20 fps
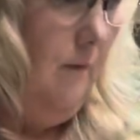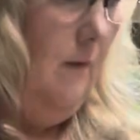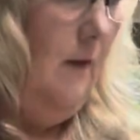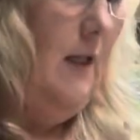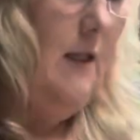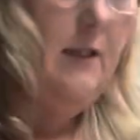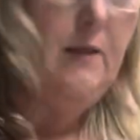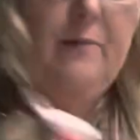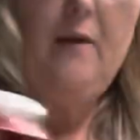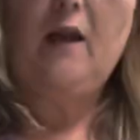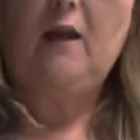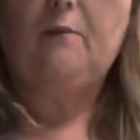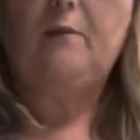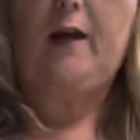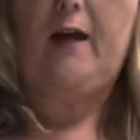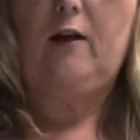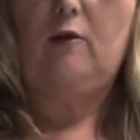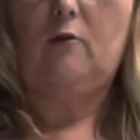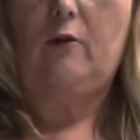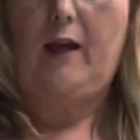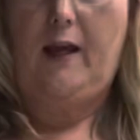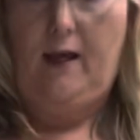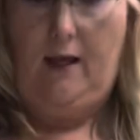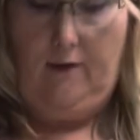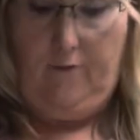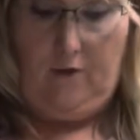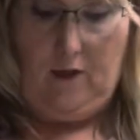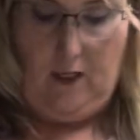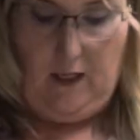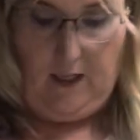is make my own
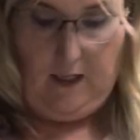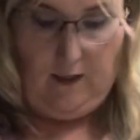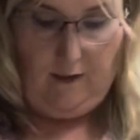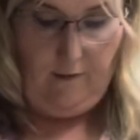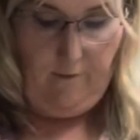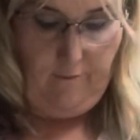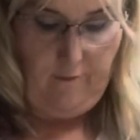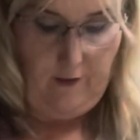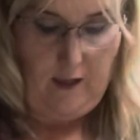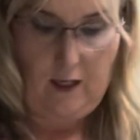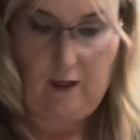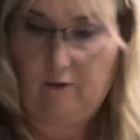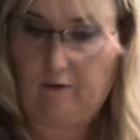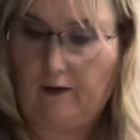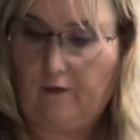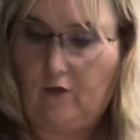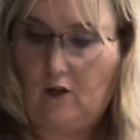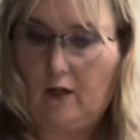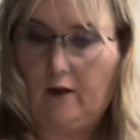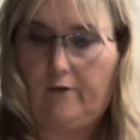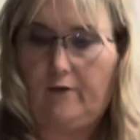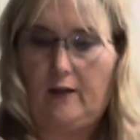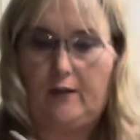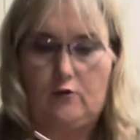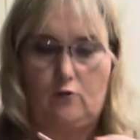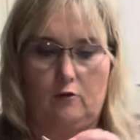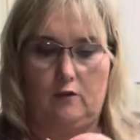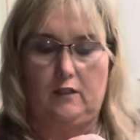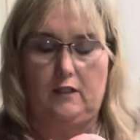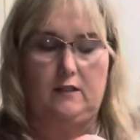half and half. I don't even know if that's
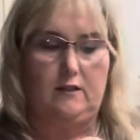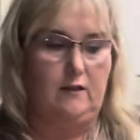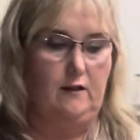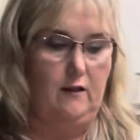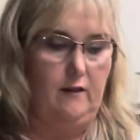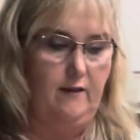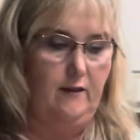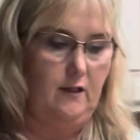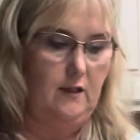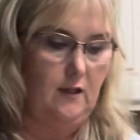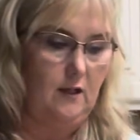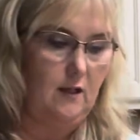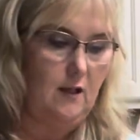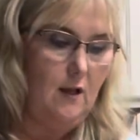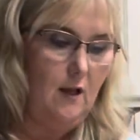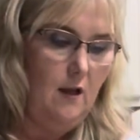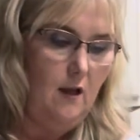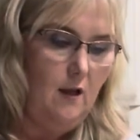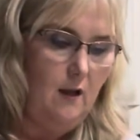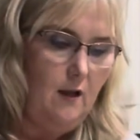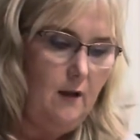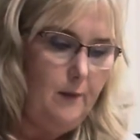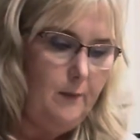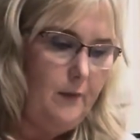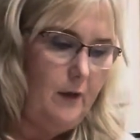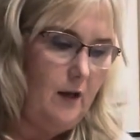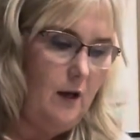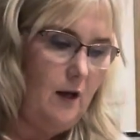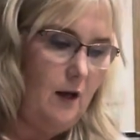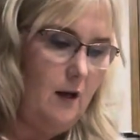really a thing.
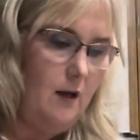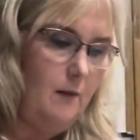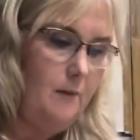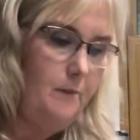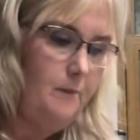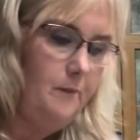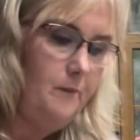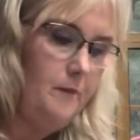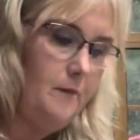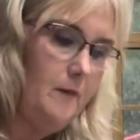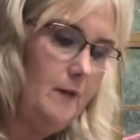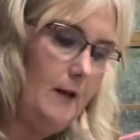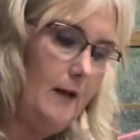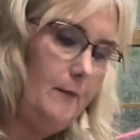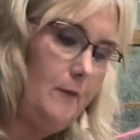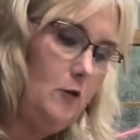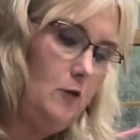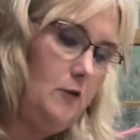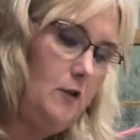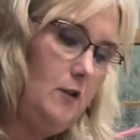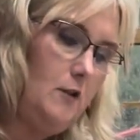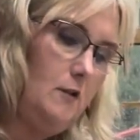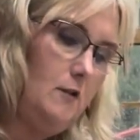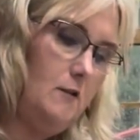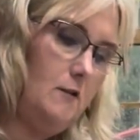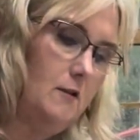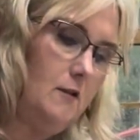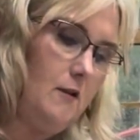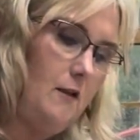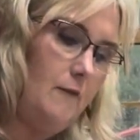But I'm going to
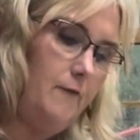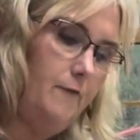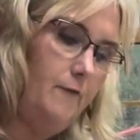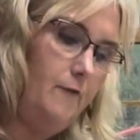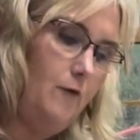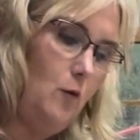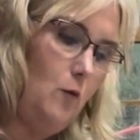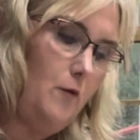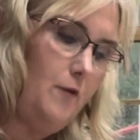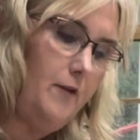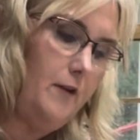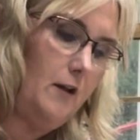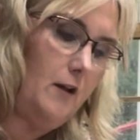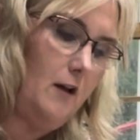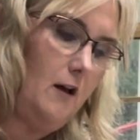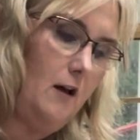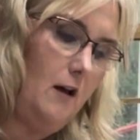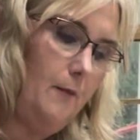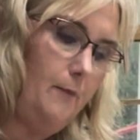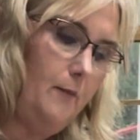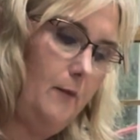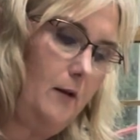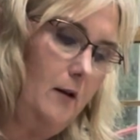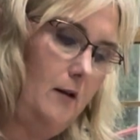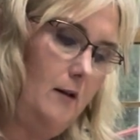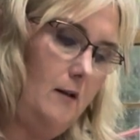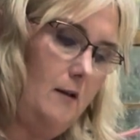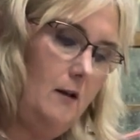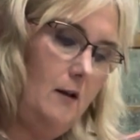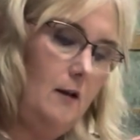use 1/4 cup
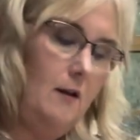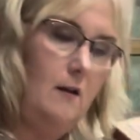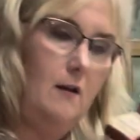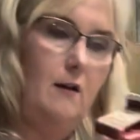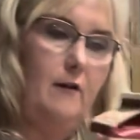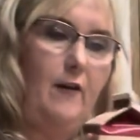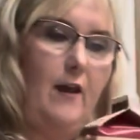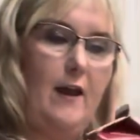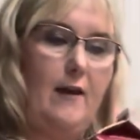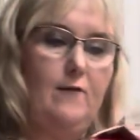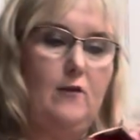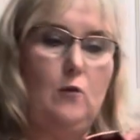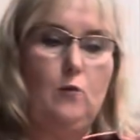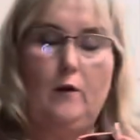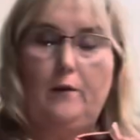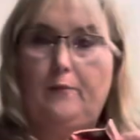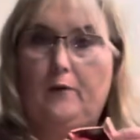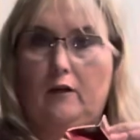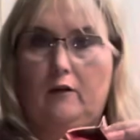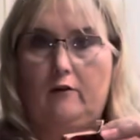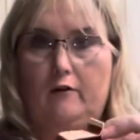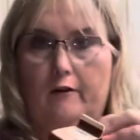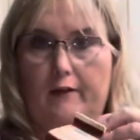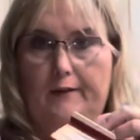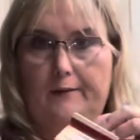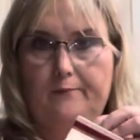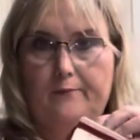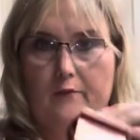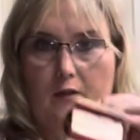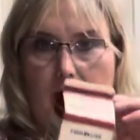of heavy whipping
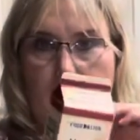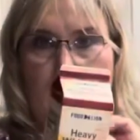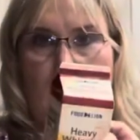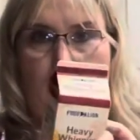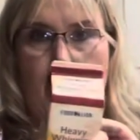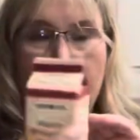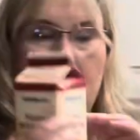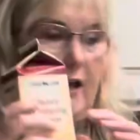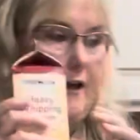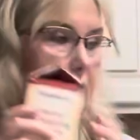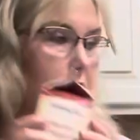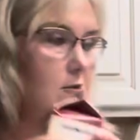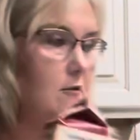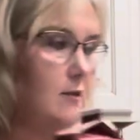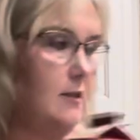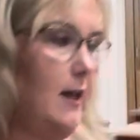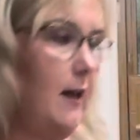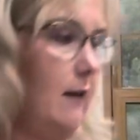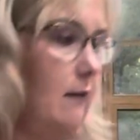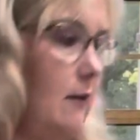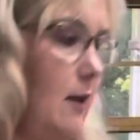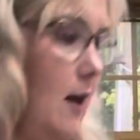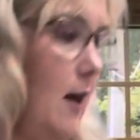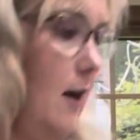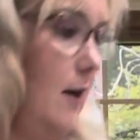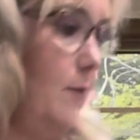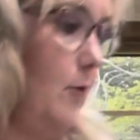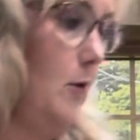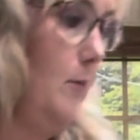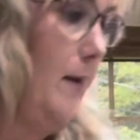cream, because I use that a
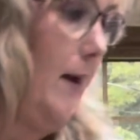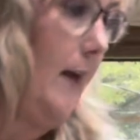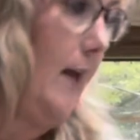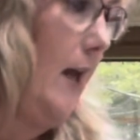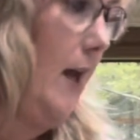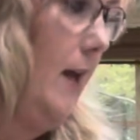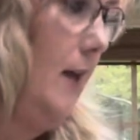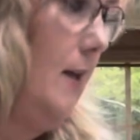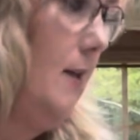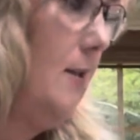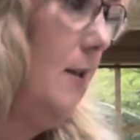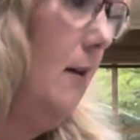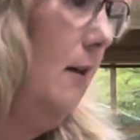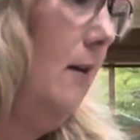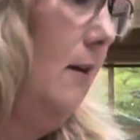lot with my cakes